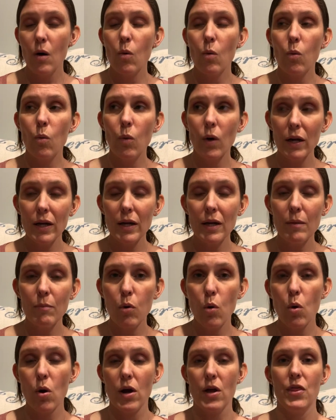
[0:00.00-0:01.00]
One
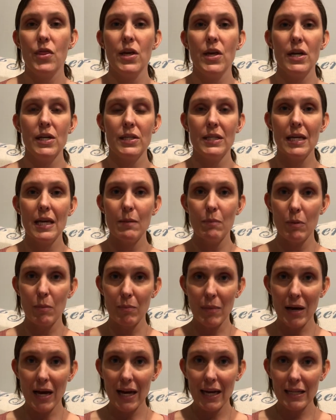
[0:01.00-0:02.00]
important thing to keep in
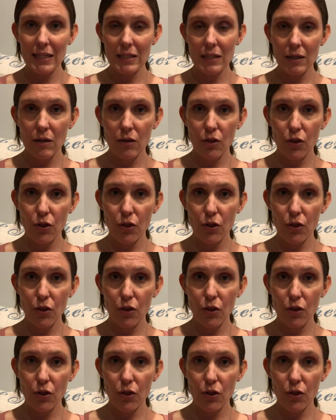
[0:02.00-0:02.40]
mind